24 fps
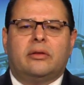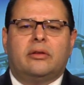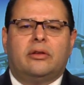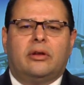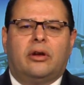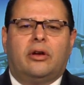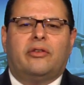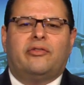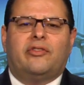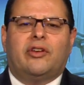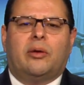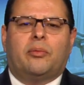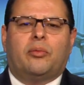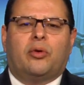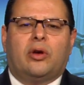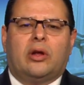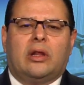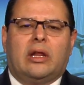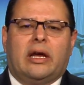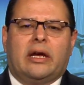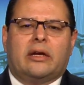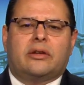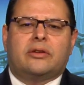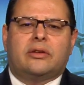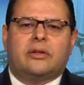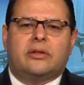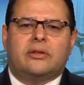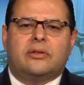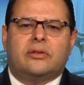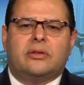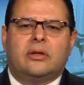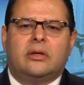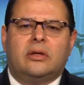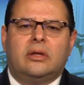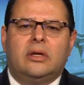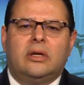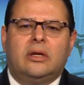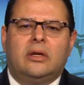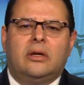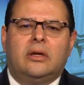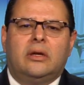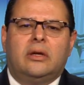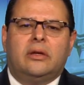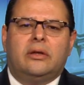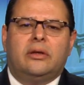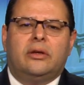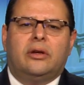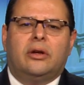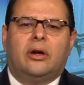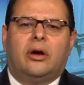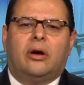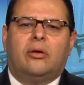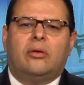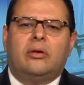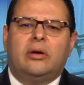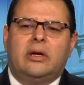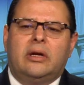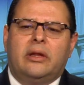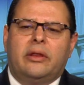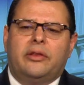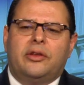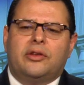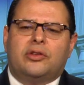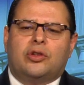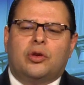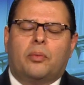the November elections. The